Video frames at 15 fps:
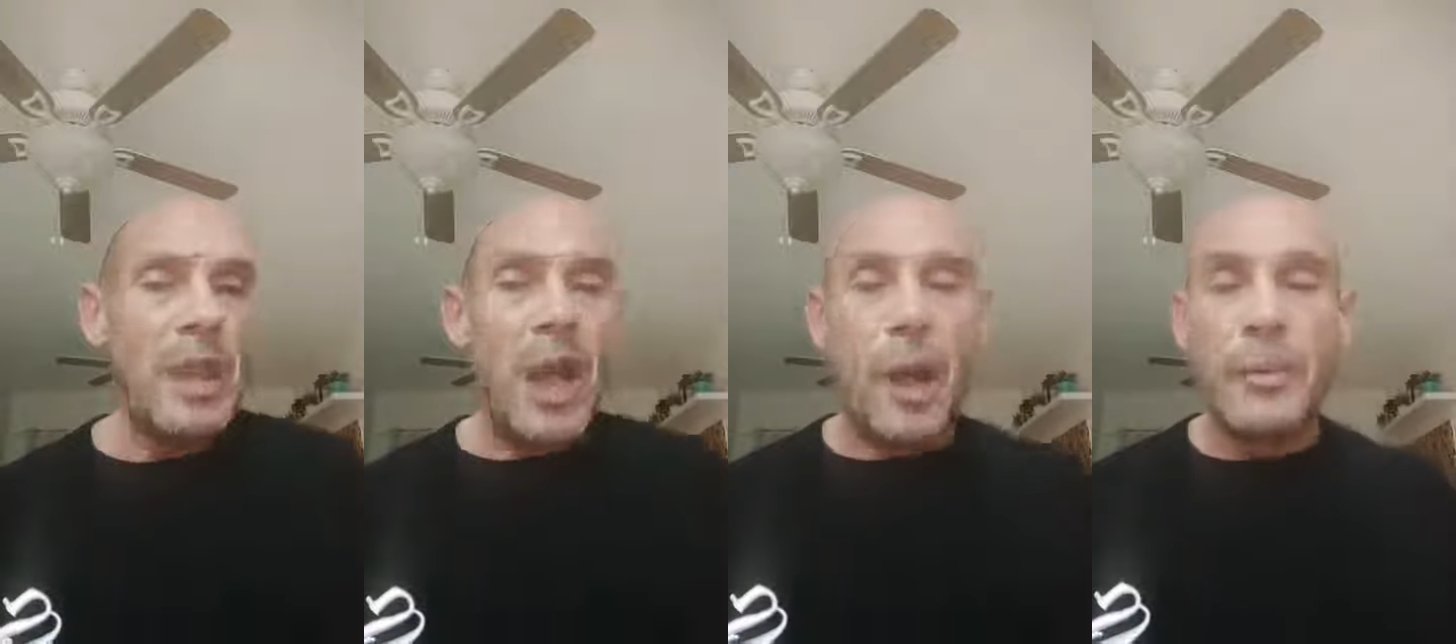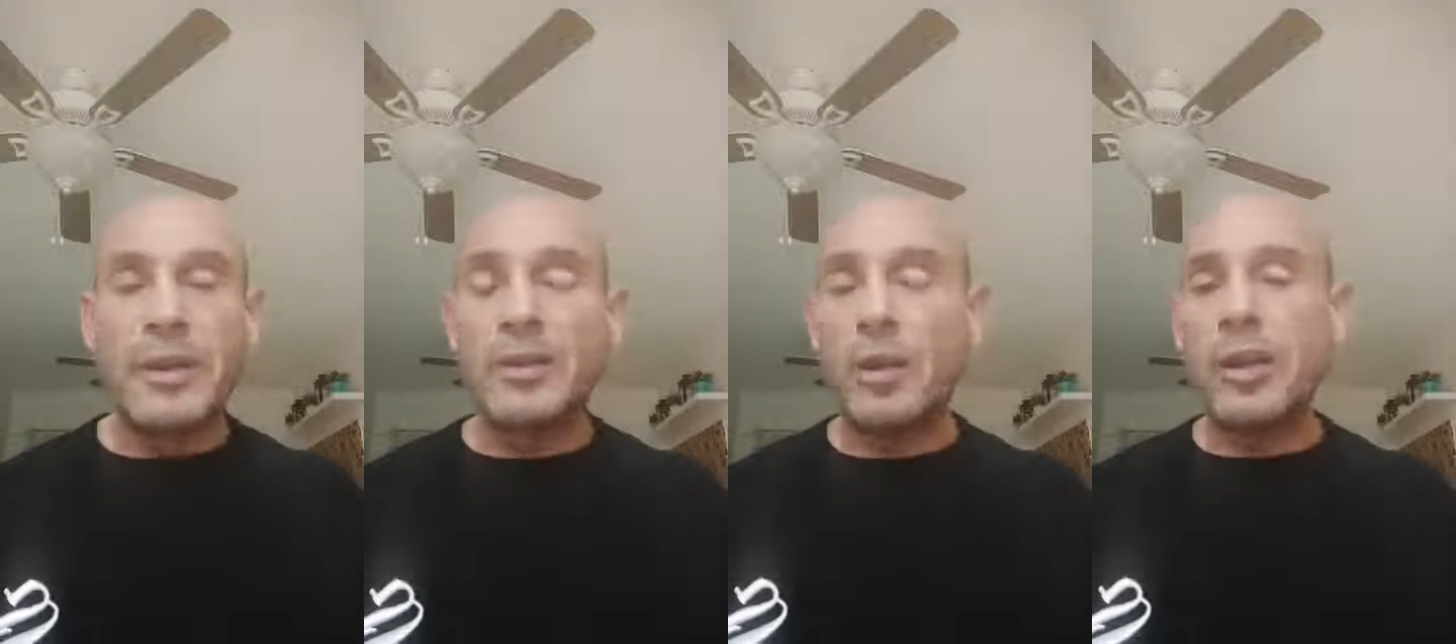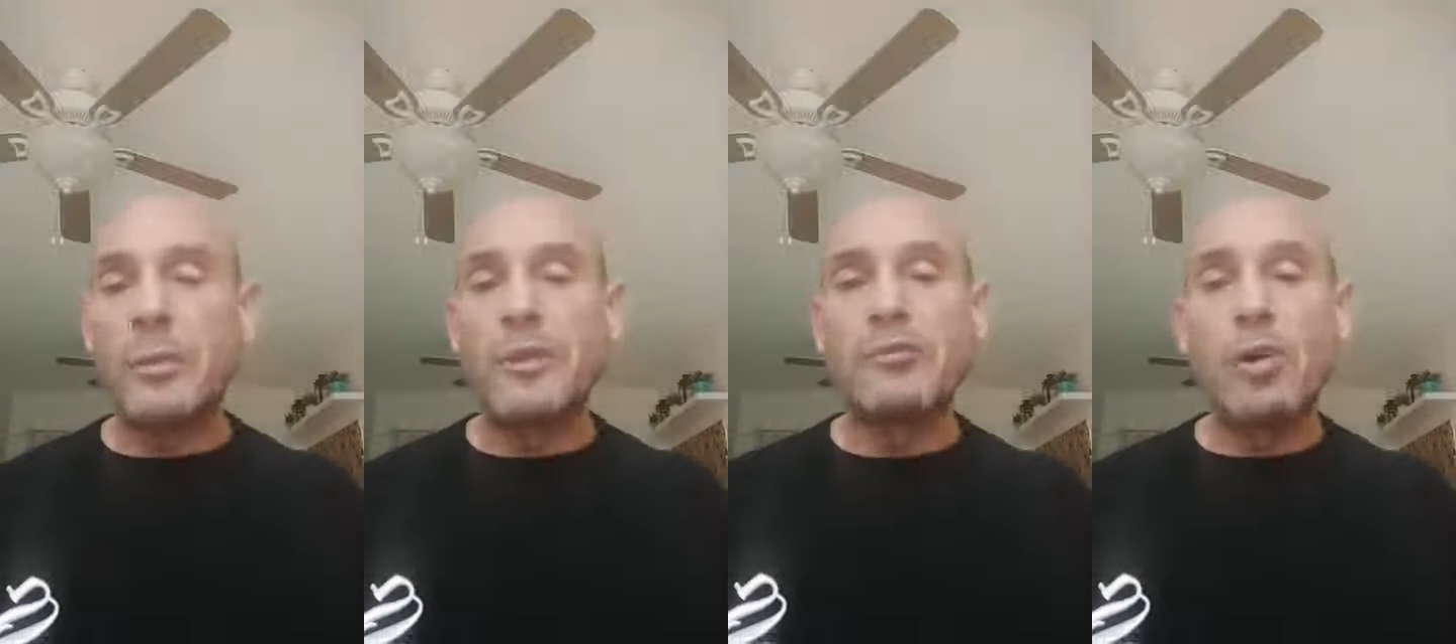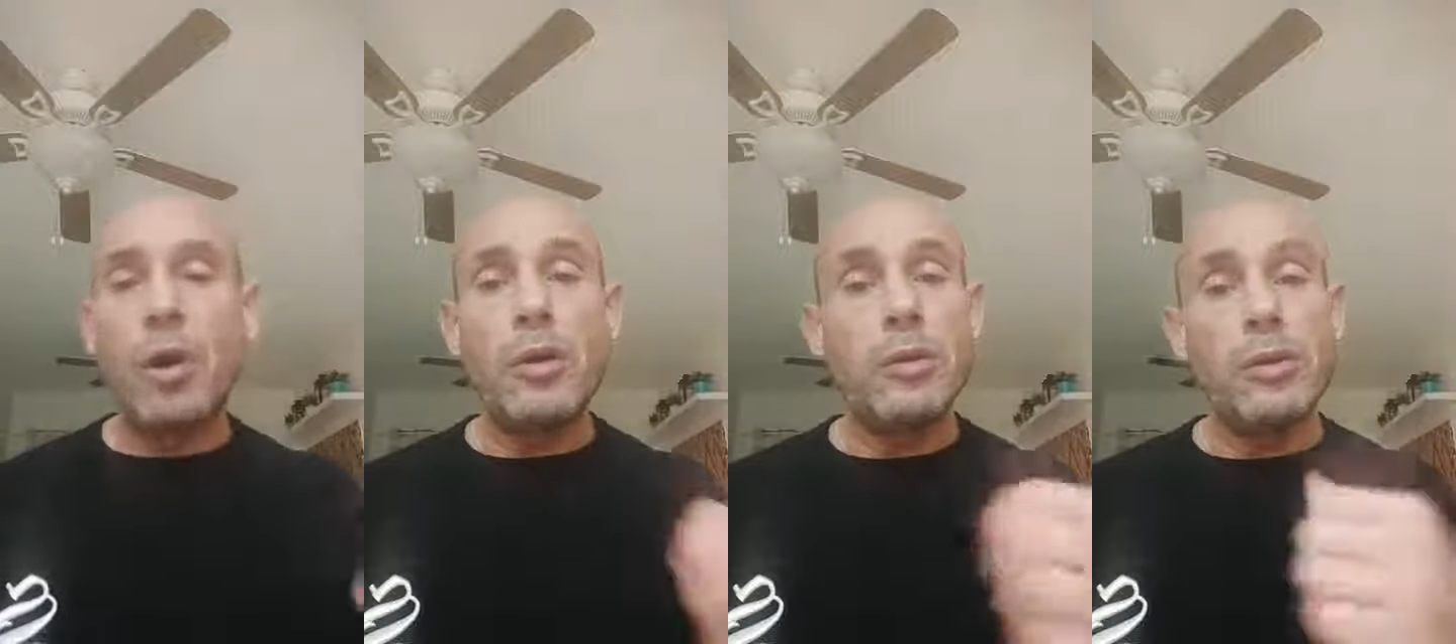I mean, don't get me
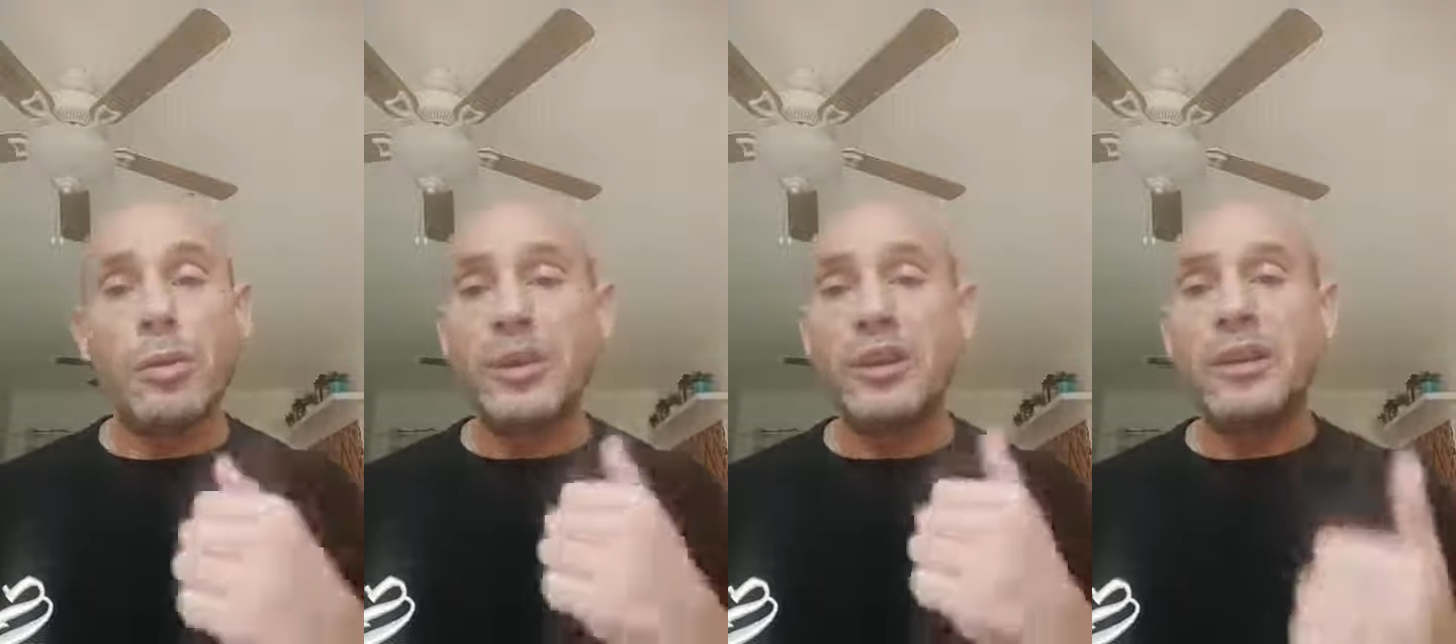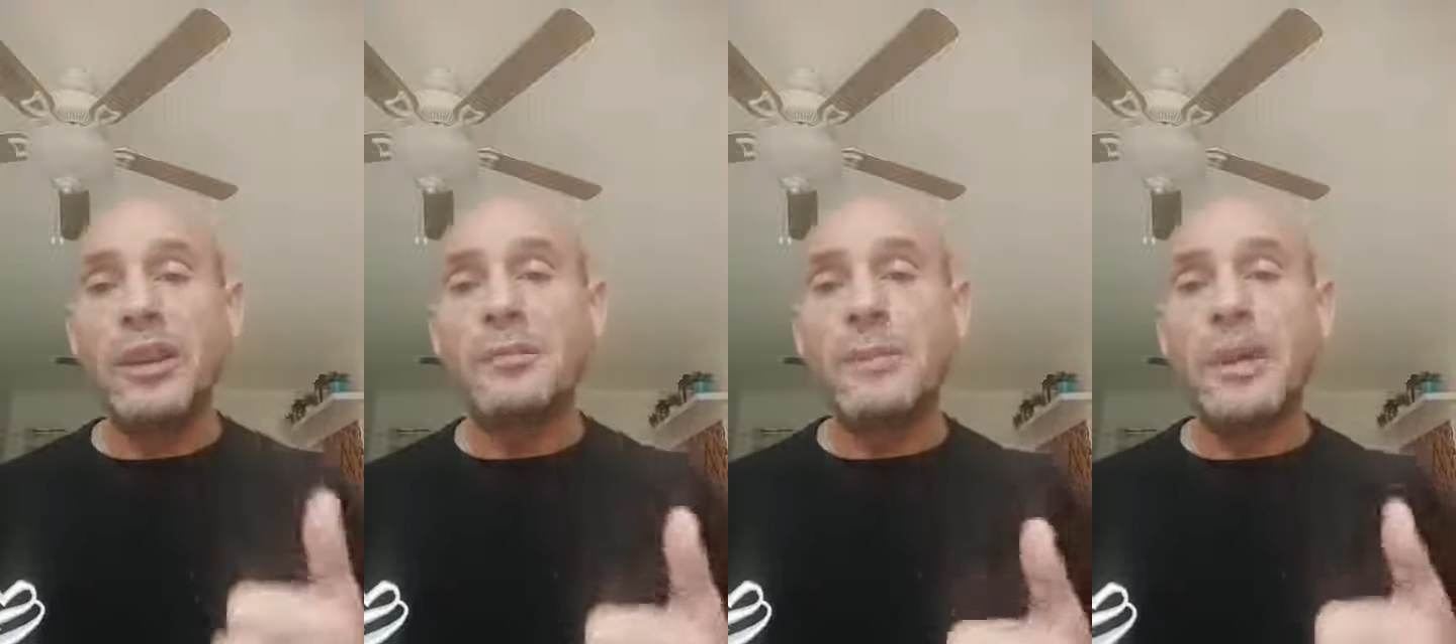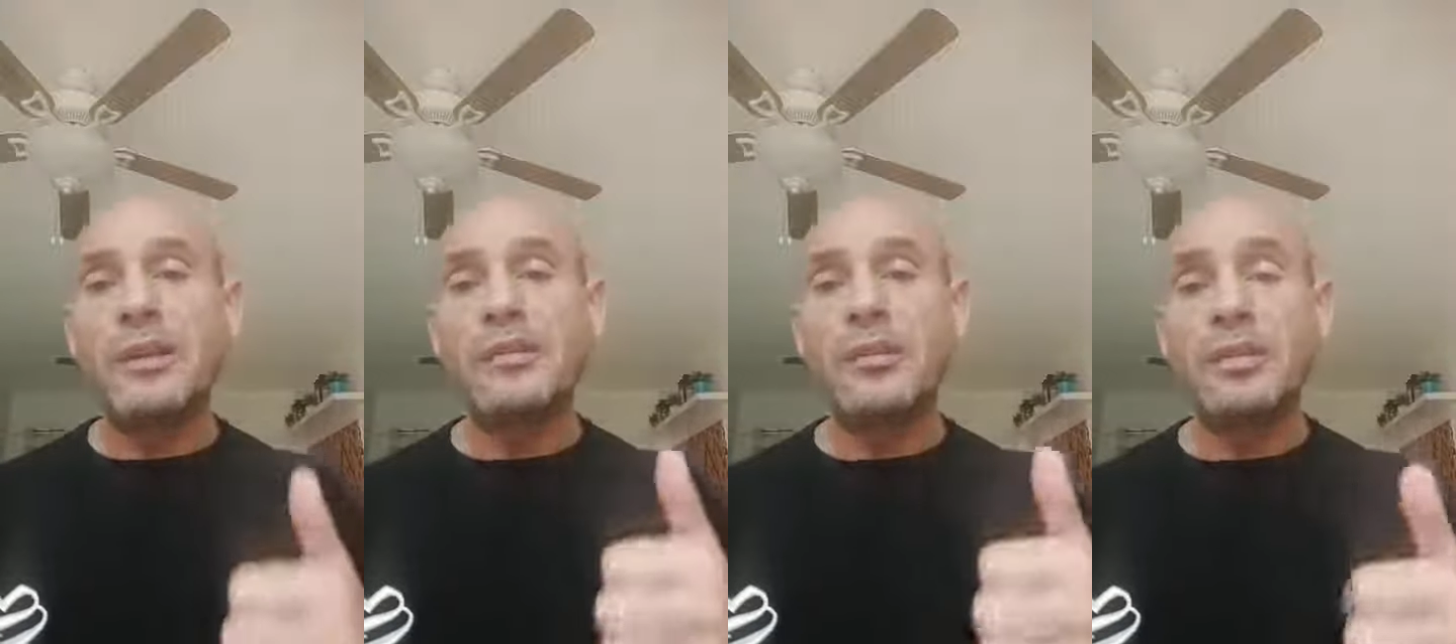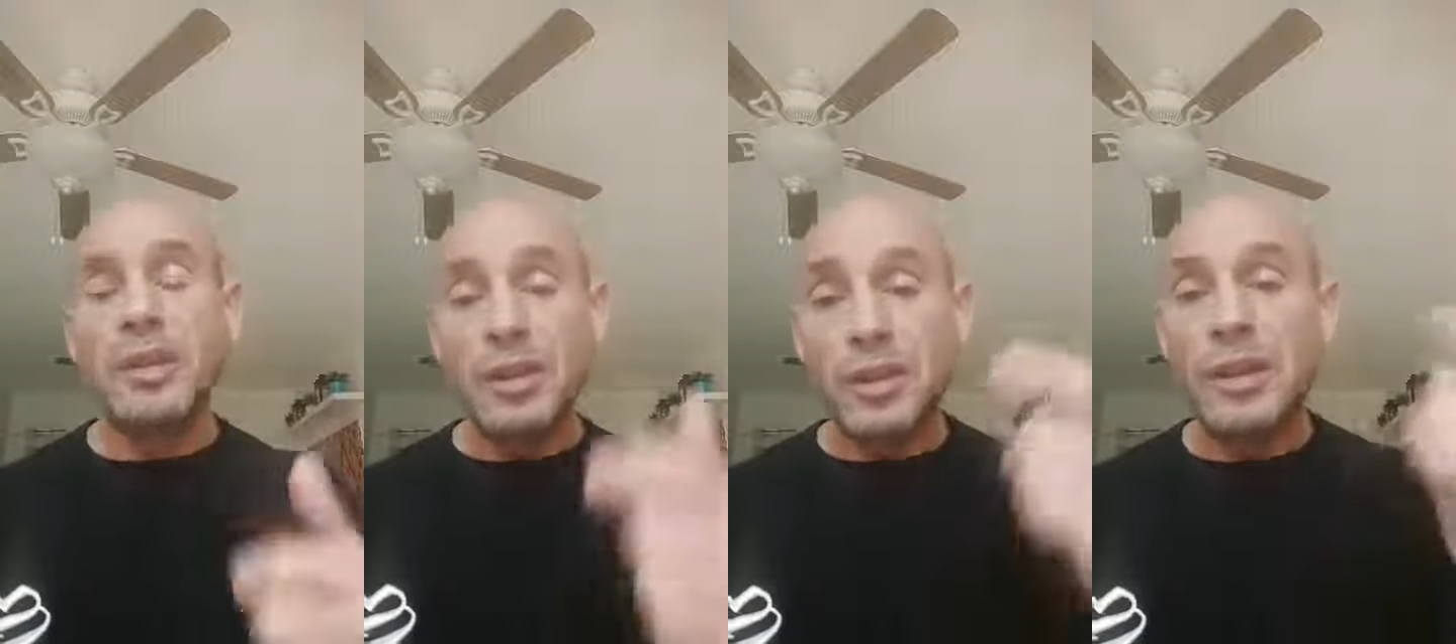wrong. When you need
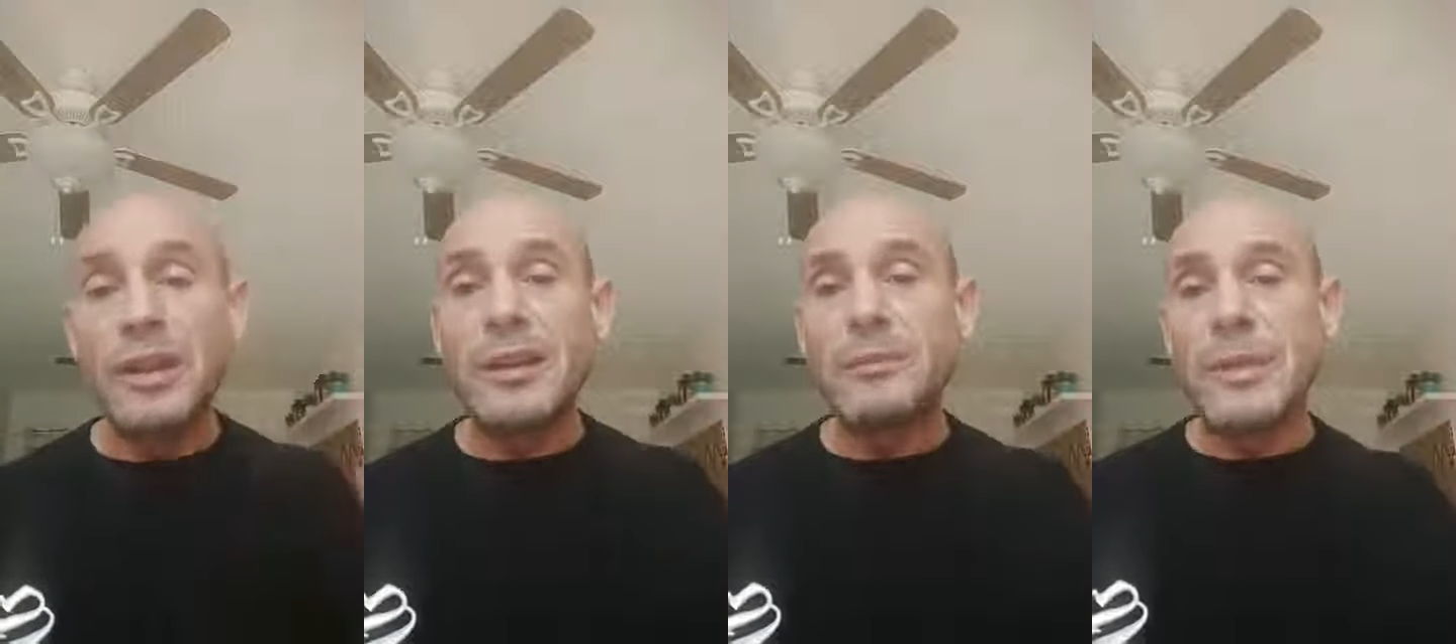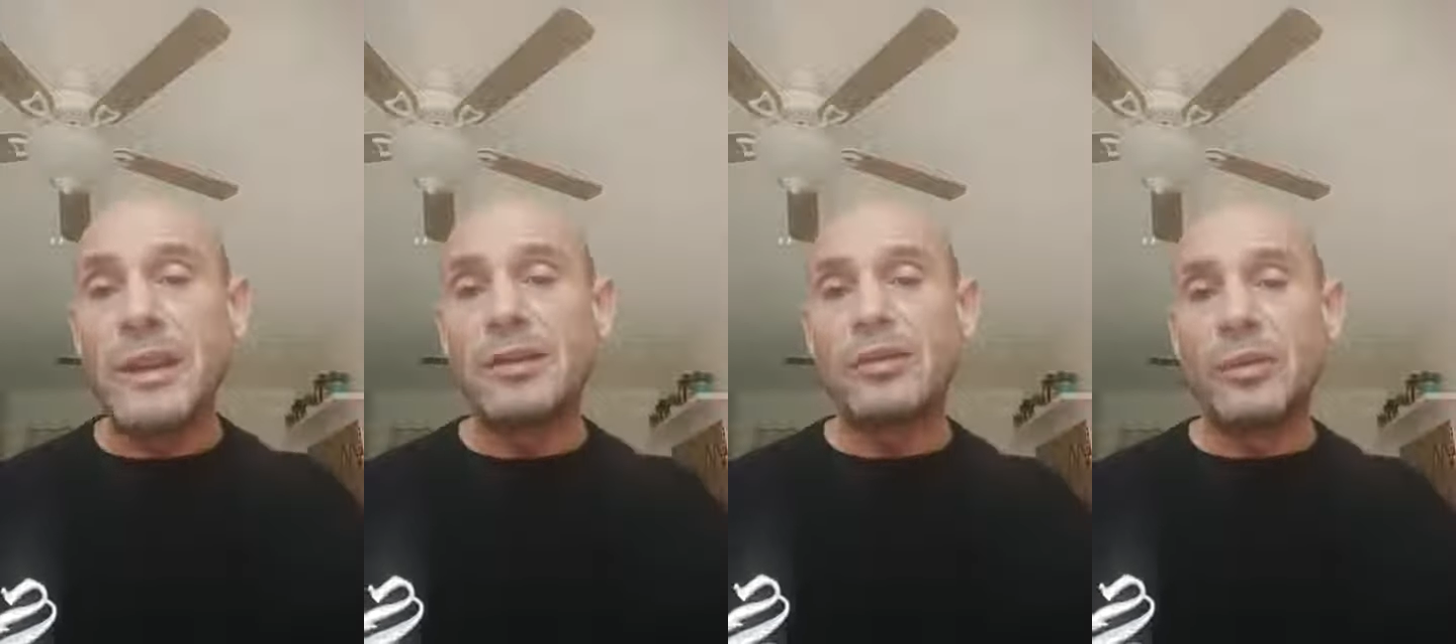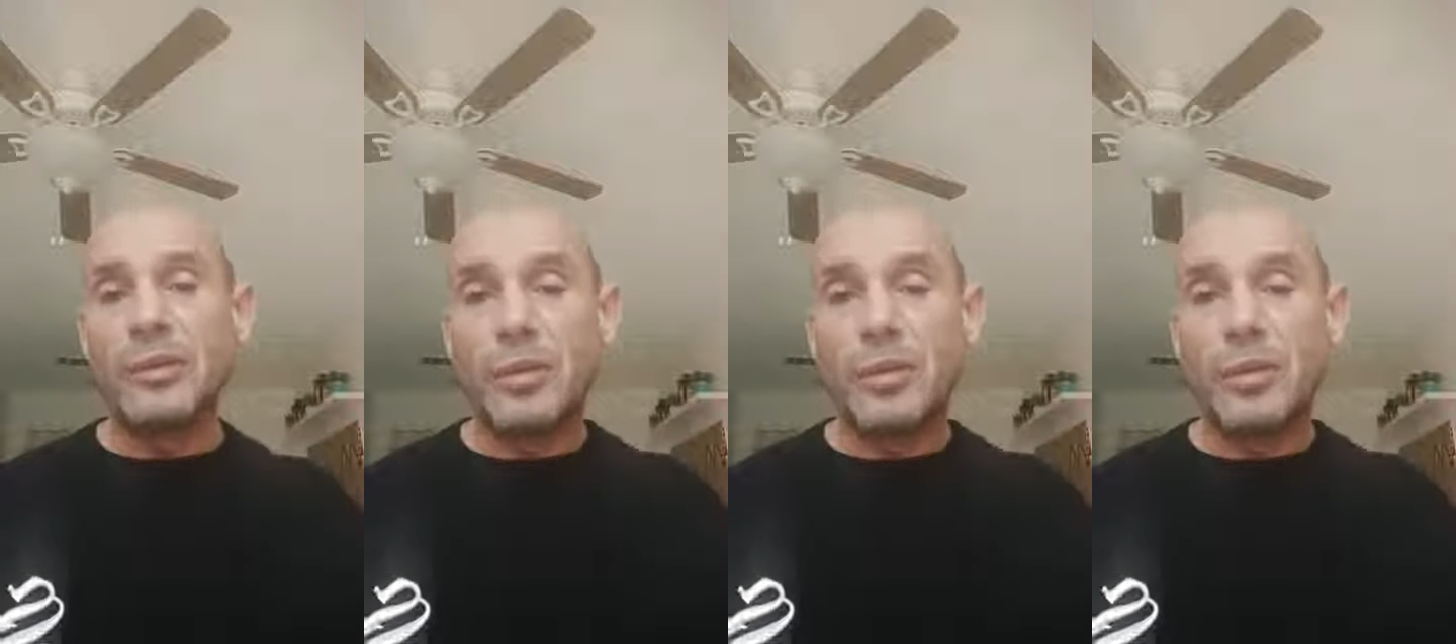medicine, you need medicine.